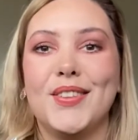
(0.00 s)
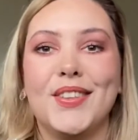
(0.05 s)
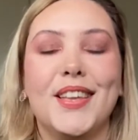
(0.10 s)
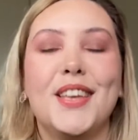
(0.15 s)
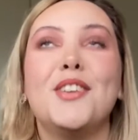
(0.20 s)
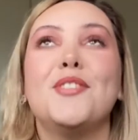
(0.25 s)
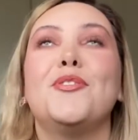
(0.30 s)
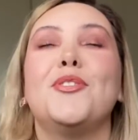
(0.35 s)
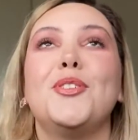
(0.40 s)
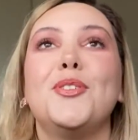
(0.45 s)

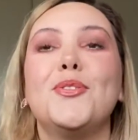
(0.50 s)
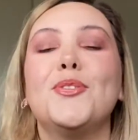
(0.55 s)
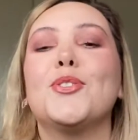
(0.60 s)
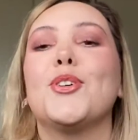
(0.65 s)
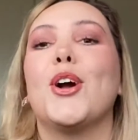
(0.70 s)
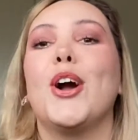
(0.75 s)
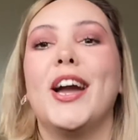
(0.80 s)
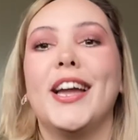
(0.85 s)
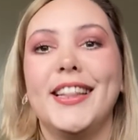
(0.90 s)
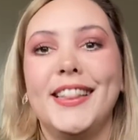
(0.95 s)
If you've
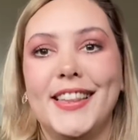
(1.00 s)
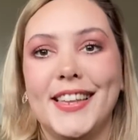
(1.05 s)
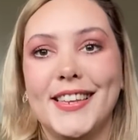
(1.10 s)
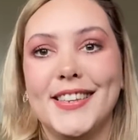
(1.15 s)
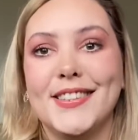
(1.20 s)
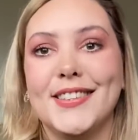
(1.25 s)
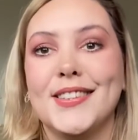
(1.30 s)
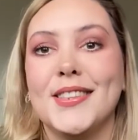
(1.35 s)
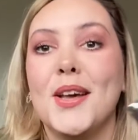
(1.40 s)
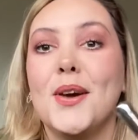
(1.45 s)
tried
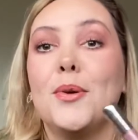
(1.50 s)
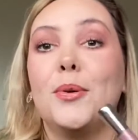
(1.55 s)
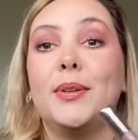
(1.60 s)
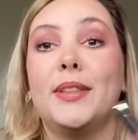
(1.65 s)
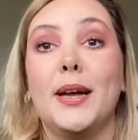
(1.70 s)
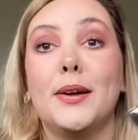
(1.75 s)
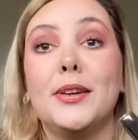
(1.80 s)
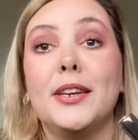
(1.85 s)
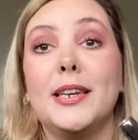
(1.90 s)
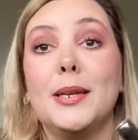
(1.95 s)
this
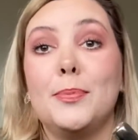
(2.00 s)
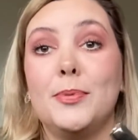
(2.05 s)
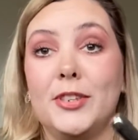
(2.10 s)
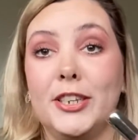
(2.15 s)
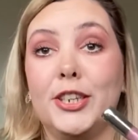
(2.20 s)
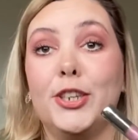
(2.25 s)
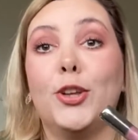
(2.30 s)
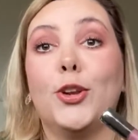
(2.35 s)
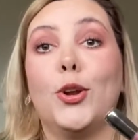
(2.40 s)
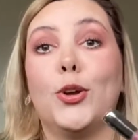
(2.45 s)
without a
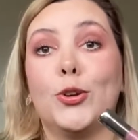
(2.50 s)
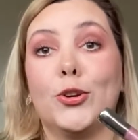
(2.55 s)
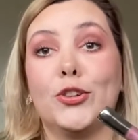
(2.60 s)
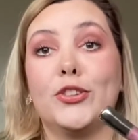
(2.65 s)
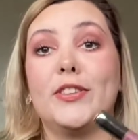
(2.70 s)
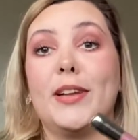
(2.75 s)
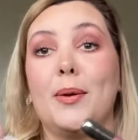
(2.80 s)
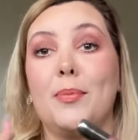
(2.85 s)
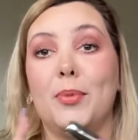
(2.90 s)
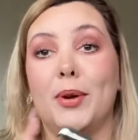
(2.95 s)
lipstick, you'll
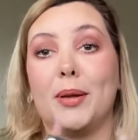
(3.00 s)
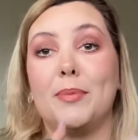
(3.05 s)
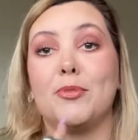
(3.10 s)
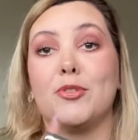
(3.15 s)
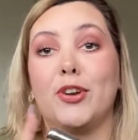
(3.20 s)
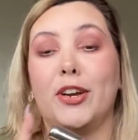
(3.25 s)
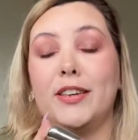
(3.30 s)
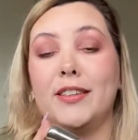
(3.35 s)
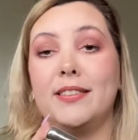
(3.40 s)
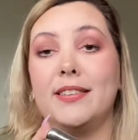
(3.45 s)
understand what I'm
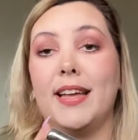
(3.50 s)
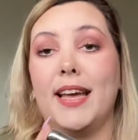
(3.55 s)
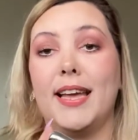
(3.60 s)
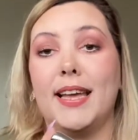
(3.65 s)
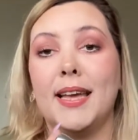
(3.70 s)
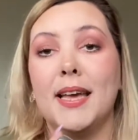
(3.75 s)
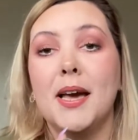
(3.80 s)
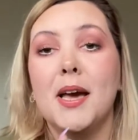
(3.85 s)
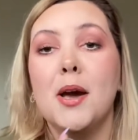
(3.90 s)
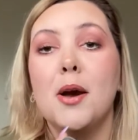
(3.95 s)
trying to
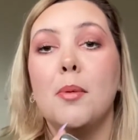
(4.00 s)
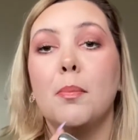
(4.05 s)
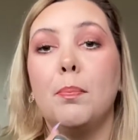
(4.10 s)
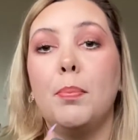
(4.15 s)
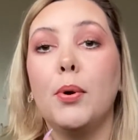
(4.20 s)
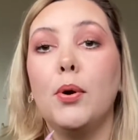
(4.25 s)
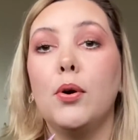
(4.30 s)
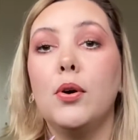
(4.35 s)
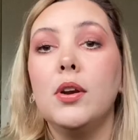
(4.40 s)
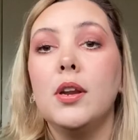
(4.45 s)
say.
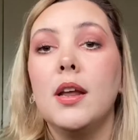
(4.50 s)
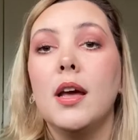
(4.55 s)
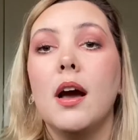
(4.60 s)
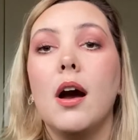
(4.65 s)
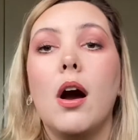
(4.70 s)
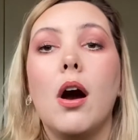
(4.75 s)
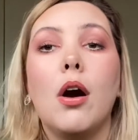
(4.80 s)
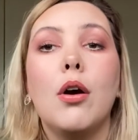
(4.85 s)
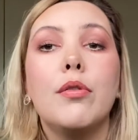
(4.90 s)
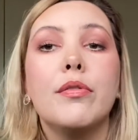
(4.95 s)
But
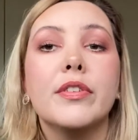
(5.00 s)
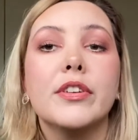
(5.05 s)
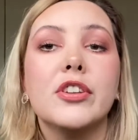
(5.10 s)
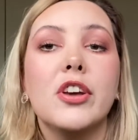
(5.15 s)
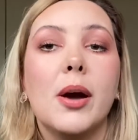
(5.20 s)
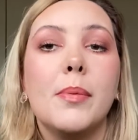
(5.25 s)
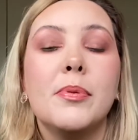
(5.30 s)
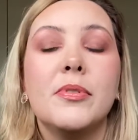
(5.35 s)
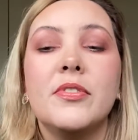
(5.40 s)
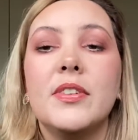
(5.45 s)
over
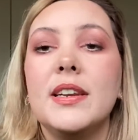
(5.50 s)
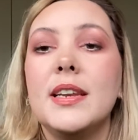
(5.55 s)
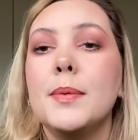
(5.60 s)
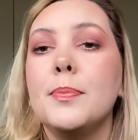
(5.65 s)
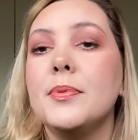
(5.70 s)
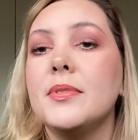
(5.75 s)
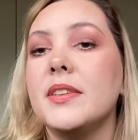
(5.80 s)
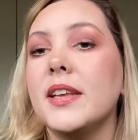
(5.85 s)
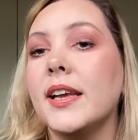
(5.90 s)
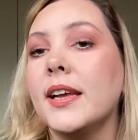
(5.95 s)
top of a
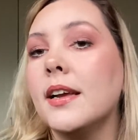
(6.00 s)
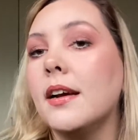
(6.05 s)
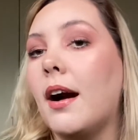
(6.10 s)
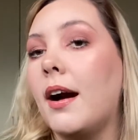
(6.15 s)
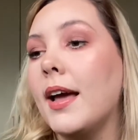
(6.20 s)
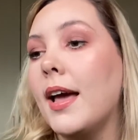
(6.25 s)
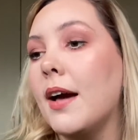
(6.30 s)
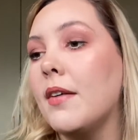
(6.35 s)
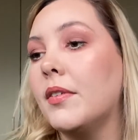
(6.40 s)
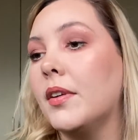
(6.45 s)
lipstick,
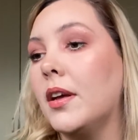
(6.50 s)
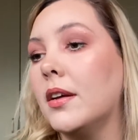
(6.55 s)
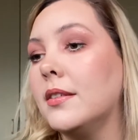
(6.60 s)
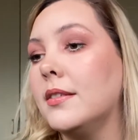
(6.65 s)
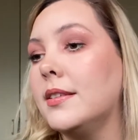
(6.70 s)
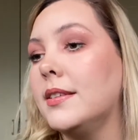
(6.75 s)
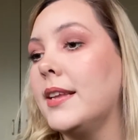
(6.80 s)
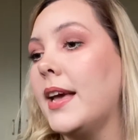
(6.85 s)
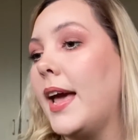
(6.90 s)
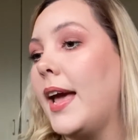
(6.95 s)
I have it on
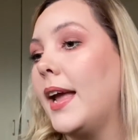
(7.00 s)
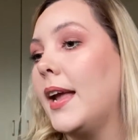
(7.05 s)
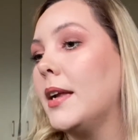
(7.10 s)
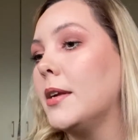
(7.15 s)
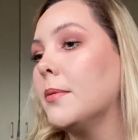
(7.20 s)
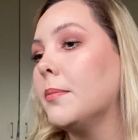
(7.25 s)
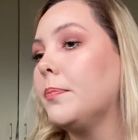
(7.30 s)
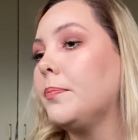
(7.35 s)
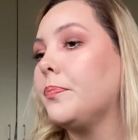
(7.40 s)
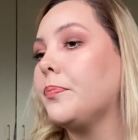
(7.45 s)

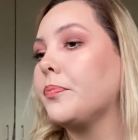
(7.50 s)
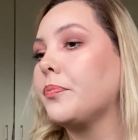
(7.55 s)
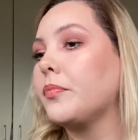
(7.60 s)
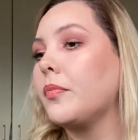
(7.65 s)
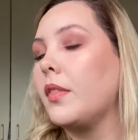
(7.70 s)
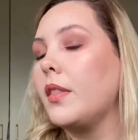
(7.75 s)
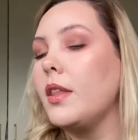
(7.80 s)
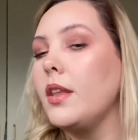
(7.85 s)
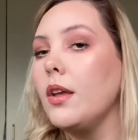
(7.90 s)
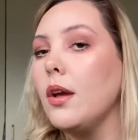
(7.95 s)
today
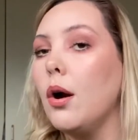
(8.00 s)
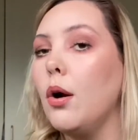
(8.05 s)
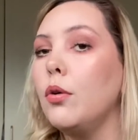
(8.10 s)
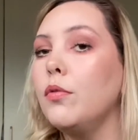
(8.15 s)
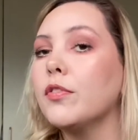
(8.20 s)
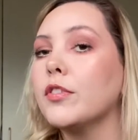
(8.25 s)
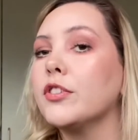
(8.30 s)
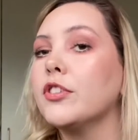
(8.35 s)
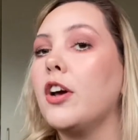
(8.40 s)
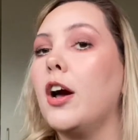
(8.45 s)

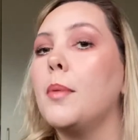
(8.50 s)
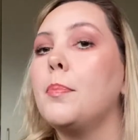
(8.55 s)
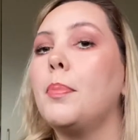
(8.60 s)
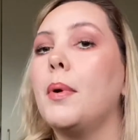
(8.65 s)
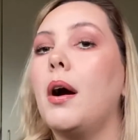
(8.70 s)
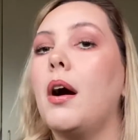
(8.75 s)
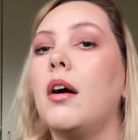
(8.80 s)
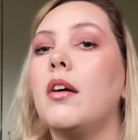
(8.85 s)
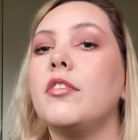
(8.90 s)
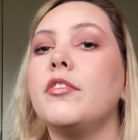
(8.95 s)
over top
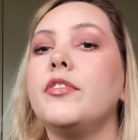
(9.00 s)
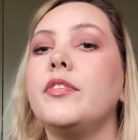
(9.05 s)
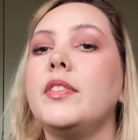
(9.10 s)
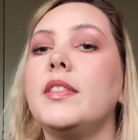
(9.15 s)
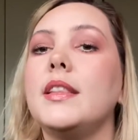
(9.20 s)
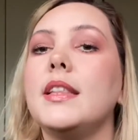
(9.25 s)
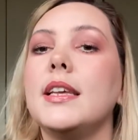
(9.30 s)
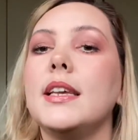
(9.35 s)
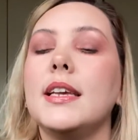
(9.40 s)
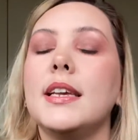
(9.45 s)
of
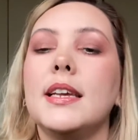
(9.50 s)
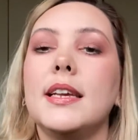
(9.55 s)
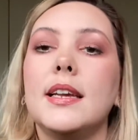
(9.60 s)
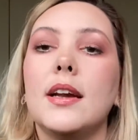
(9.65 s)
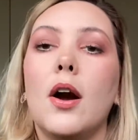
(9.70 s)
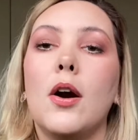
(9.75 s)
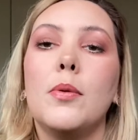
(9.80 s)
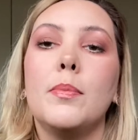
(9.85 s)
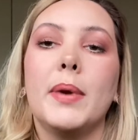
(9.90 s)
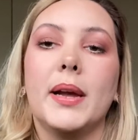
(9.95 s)
the
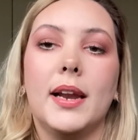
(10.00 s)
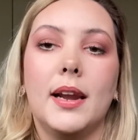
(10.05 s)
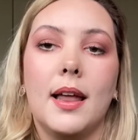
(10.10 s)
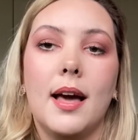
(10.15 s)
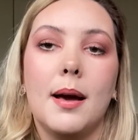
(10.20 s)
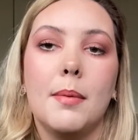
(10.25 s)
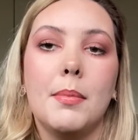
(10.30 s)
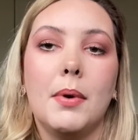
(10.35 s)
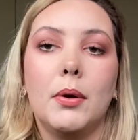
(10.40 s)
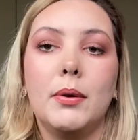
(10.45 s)
Oh My
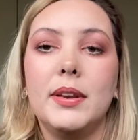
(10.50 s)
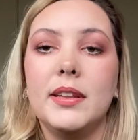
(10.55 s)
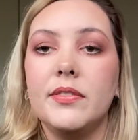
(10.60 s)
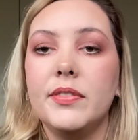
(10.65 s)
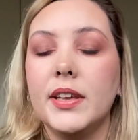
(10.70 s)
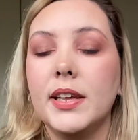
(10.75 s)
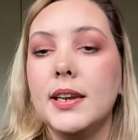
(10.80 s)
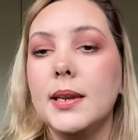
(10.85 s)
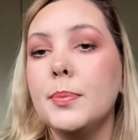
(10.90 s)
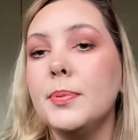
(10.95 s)
Glam
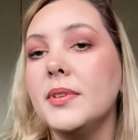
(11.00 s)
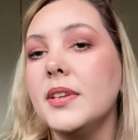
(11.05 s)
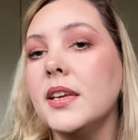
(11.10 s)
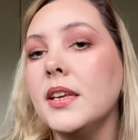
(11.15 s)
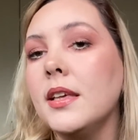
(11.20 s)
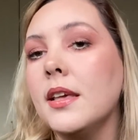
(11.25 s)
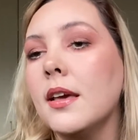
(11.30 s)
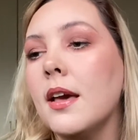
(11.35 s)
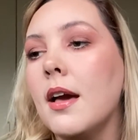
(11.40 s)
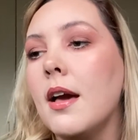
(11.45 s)
Olivia
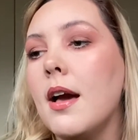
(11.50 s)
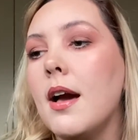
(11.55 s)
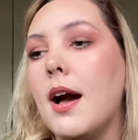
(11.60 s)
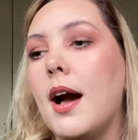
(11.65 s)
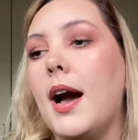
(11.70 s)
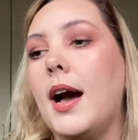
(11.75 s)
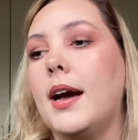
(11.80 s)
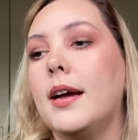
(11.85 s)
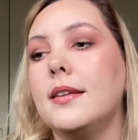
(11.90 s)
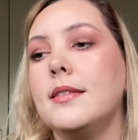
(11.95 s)
lipstick,
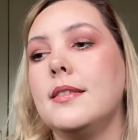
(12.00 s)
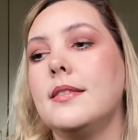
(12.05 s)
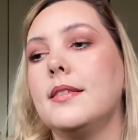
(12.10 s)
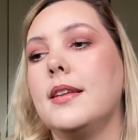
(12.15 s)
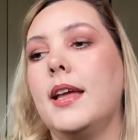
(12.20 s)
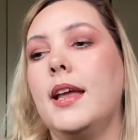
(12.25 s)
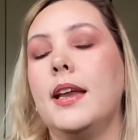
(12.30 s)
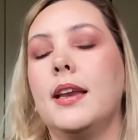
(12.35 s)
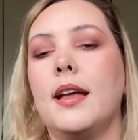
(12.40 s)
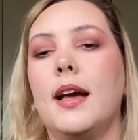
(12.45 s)
and
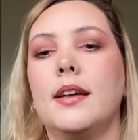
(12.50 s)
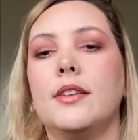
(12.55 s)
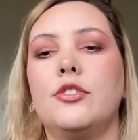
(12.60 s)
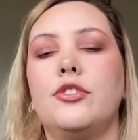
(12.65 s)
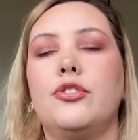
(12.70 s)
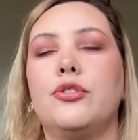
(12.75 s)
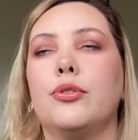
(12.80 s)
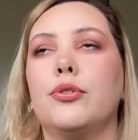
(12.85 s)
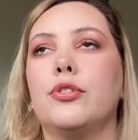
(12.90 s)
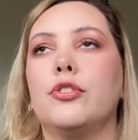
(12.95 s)
it has
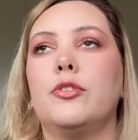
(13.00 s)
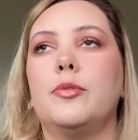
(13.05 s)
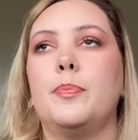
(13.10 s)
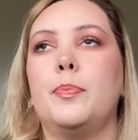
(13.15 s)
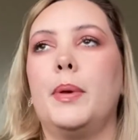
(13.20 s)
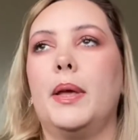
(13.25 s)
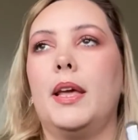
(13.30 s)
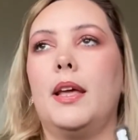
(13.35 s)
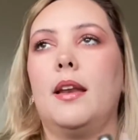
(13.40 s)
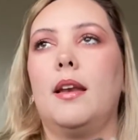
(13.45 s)
just
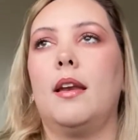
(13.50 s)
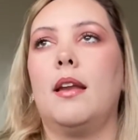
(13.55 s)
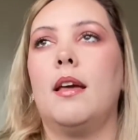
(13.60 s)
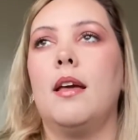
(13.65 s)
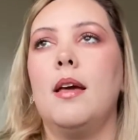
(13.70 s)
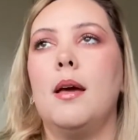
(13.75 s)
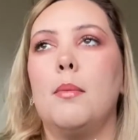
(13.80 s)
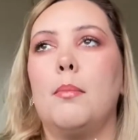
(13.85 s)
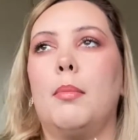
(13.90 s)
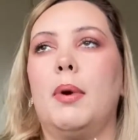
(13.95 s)
been
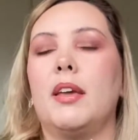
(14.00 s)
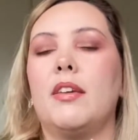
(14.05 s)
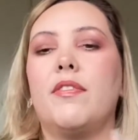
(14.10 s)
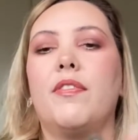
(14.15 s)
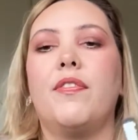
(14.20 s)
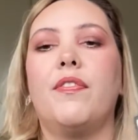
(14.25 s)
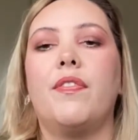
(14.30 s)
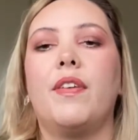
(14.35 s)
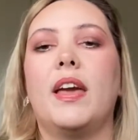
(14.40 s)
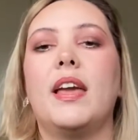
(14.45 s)
my
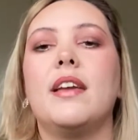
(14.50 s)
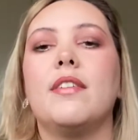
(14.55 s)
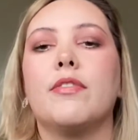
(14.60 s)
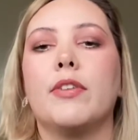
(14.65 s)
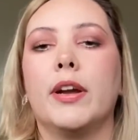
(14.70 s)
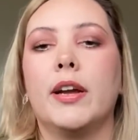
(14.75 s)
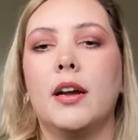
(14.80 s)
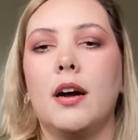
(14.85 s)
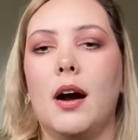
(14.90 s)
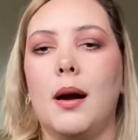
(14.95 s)

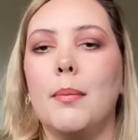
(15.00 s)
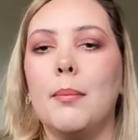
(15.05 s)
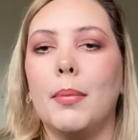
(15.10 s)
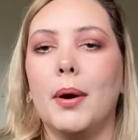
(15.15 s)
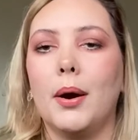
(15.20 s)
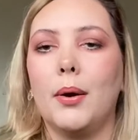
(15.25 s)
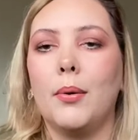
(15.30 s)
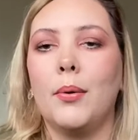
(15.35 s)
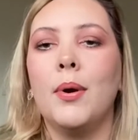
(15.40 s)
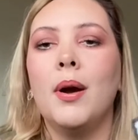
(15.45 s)
favourite
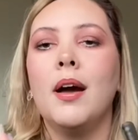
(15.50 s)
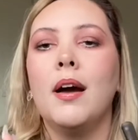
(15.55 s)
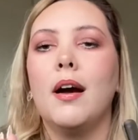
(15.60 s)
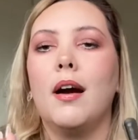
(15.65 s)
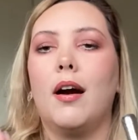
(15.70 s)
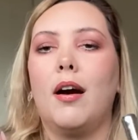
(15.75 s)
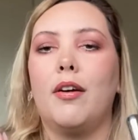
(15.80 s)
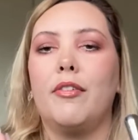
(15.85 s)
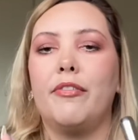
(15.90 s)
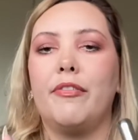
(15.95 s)
combo
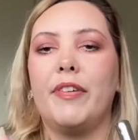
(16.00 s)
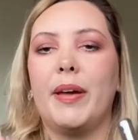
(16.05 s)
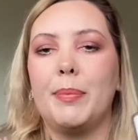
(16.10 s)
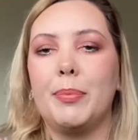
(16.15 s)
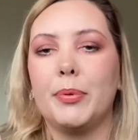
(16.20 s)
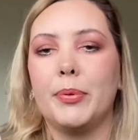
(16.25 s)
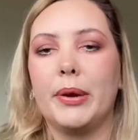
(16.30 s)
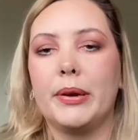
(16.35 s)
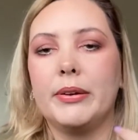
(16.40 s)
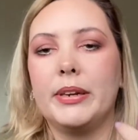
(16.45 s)
of
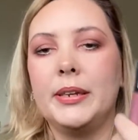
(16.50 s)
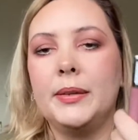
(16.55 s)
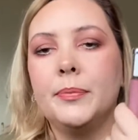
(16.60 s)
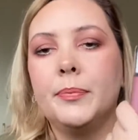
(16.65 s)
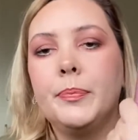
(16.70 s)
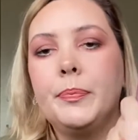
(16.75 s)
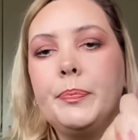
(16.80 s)
February.